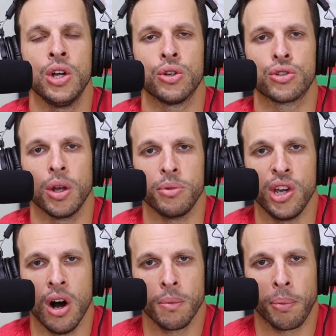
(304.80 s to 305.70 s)
There's some
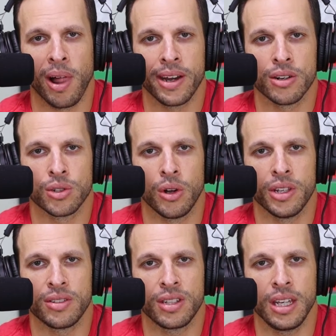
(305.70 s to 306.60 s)
young players on
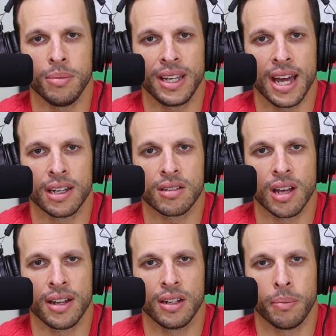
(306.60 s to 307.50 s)
this team to get
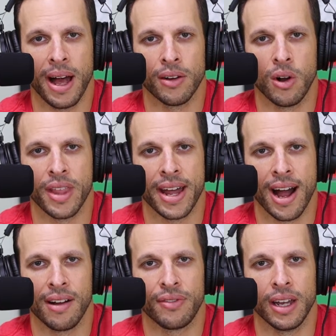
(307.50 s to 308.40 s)
excited about on that
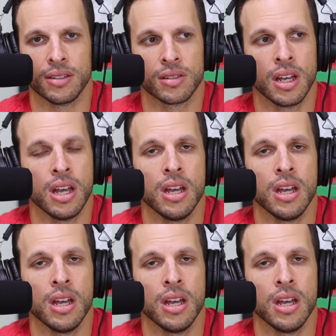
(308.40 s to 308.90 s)
offense.